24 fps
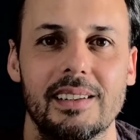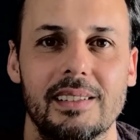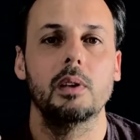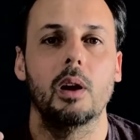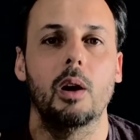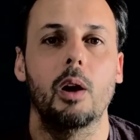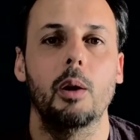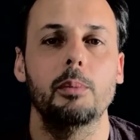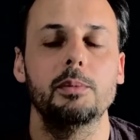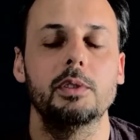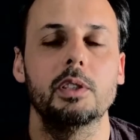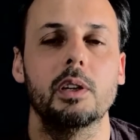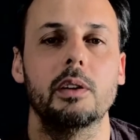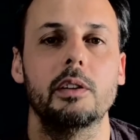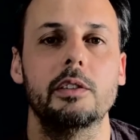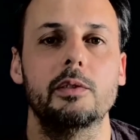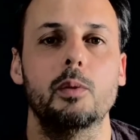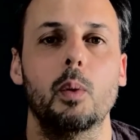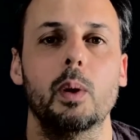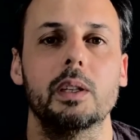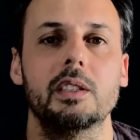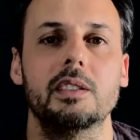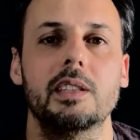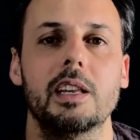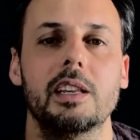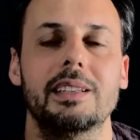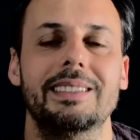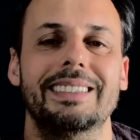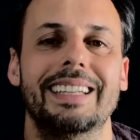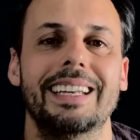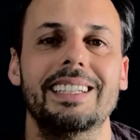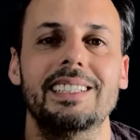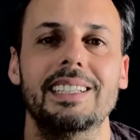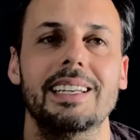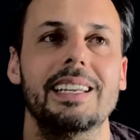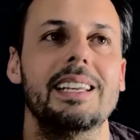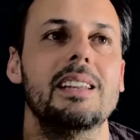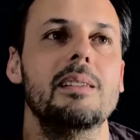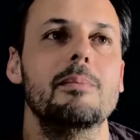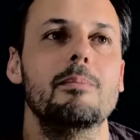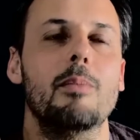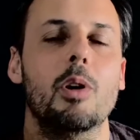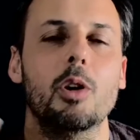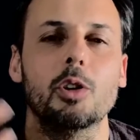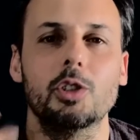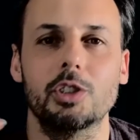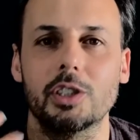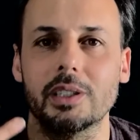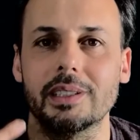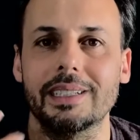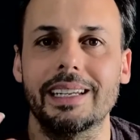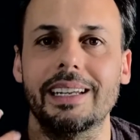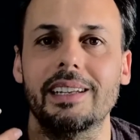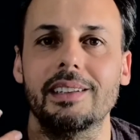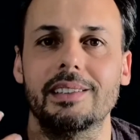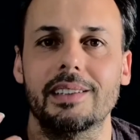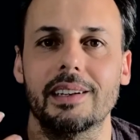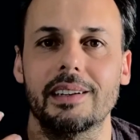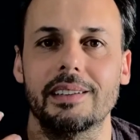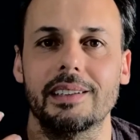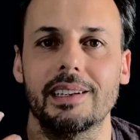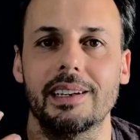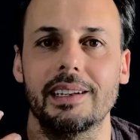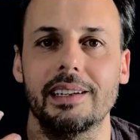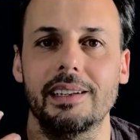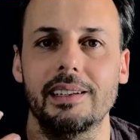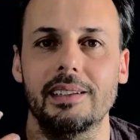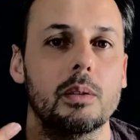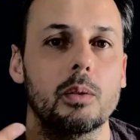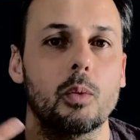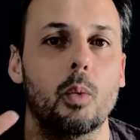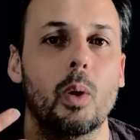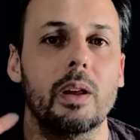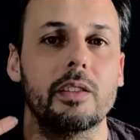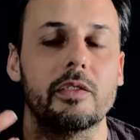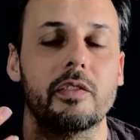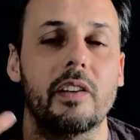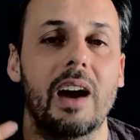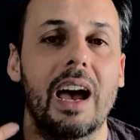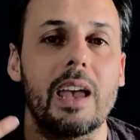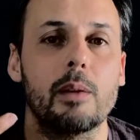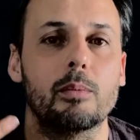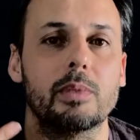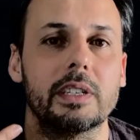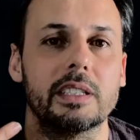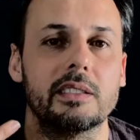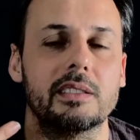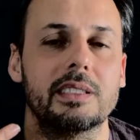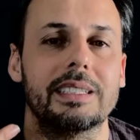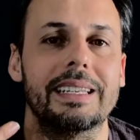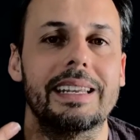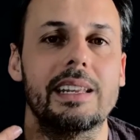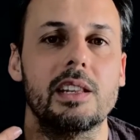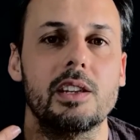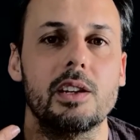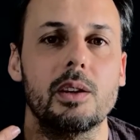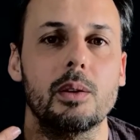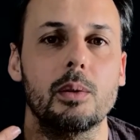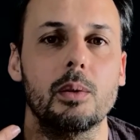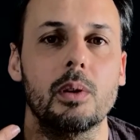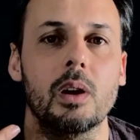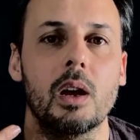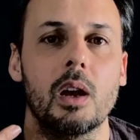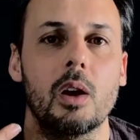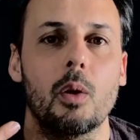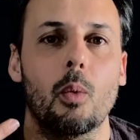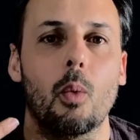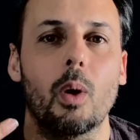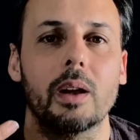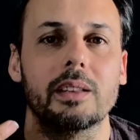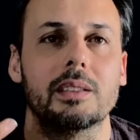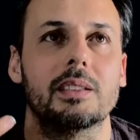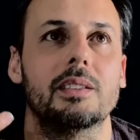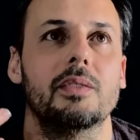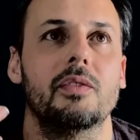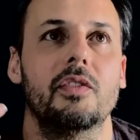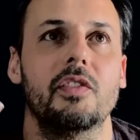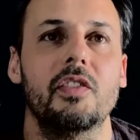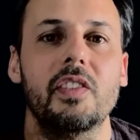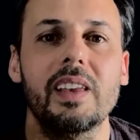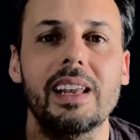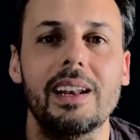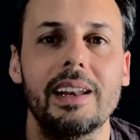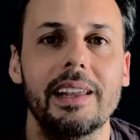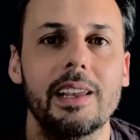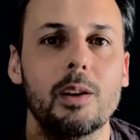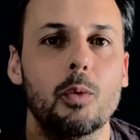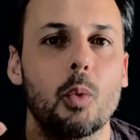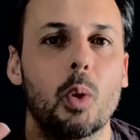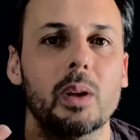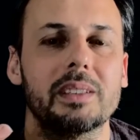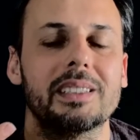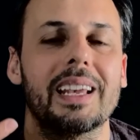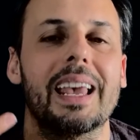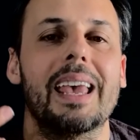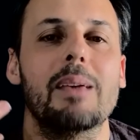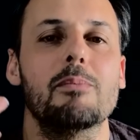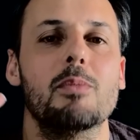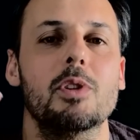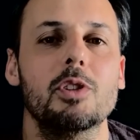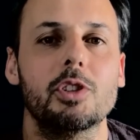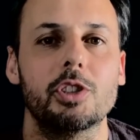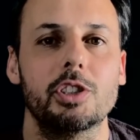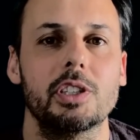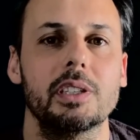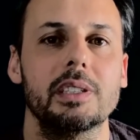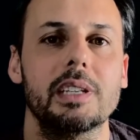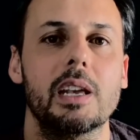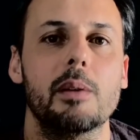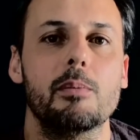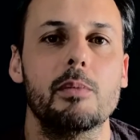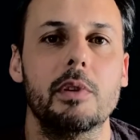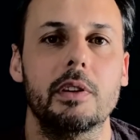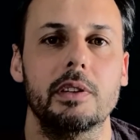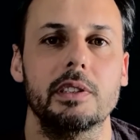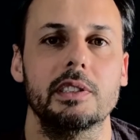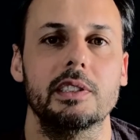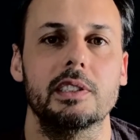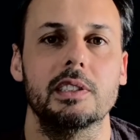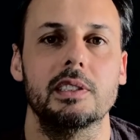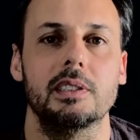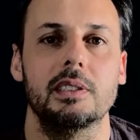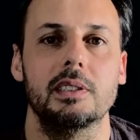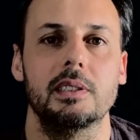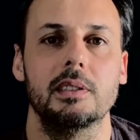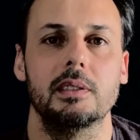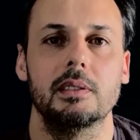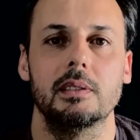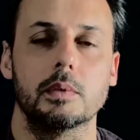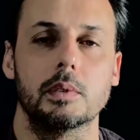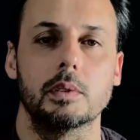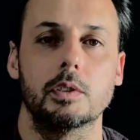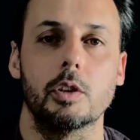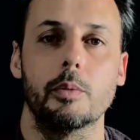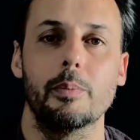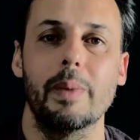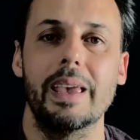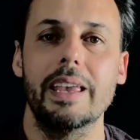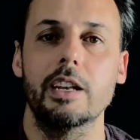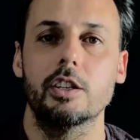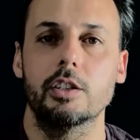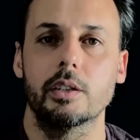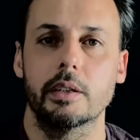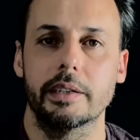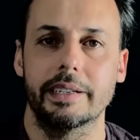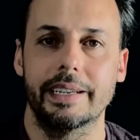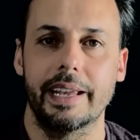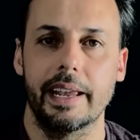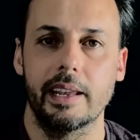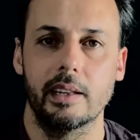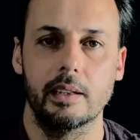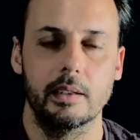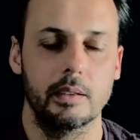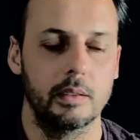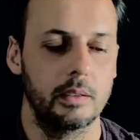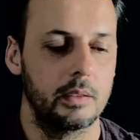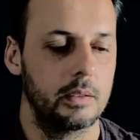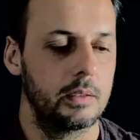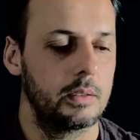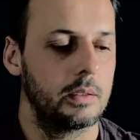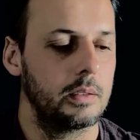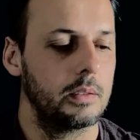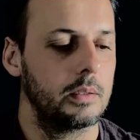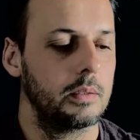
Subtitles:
Observe what they set in motion internally. what vibrates in you, what feeling, what emotion emerge. The major cadence.